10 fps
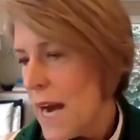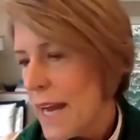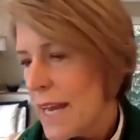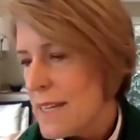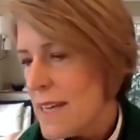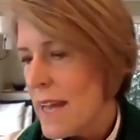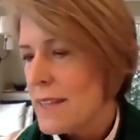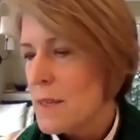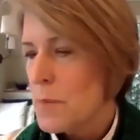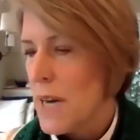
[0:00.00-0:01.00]
pious
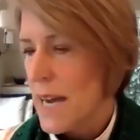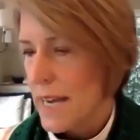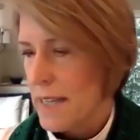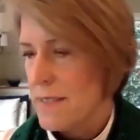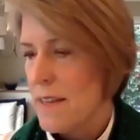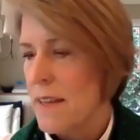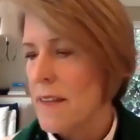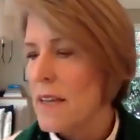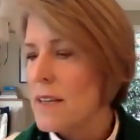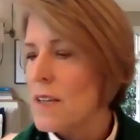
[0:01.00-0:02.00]
and the pious, and
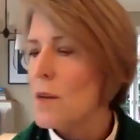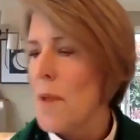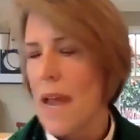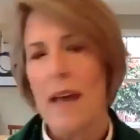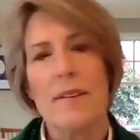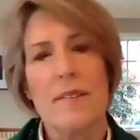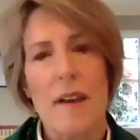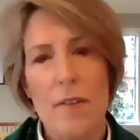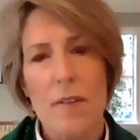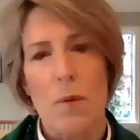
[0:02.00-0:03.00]
then commands
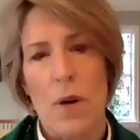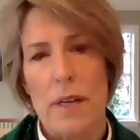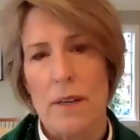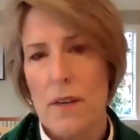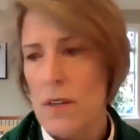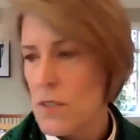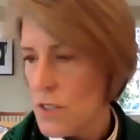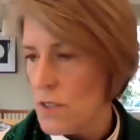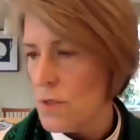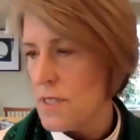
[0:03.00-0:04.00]
everyone to
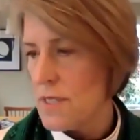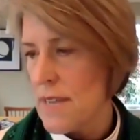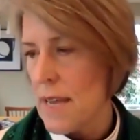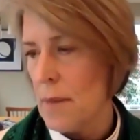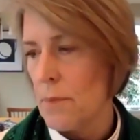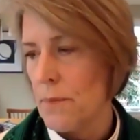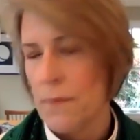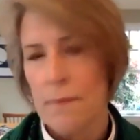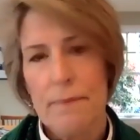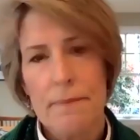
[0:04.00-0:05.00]
do the same.
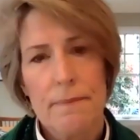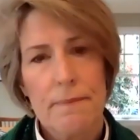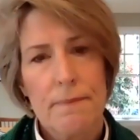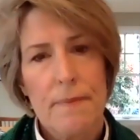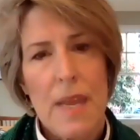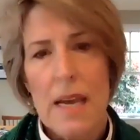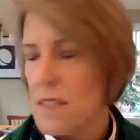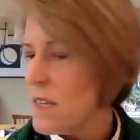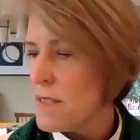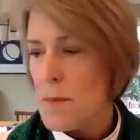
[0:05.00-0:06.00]
It
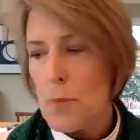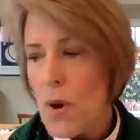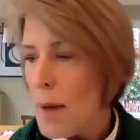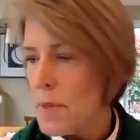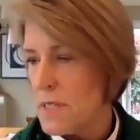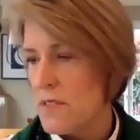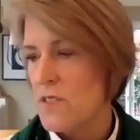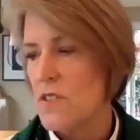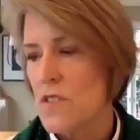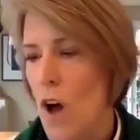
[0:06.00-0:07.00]
doesn't promise
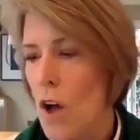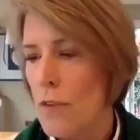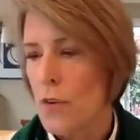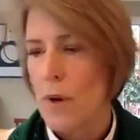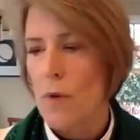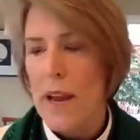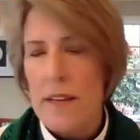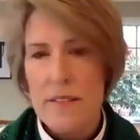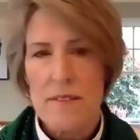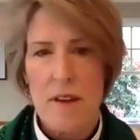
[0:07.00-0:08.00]
to solve or
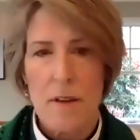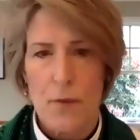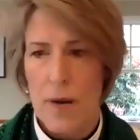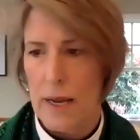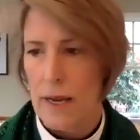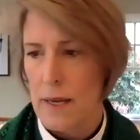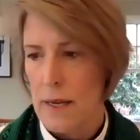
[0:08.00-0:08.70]
erase suffering,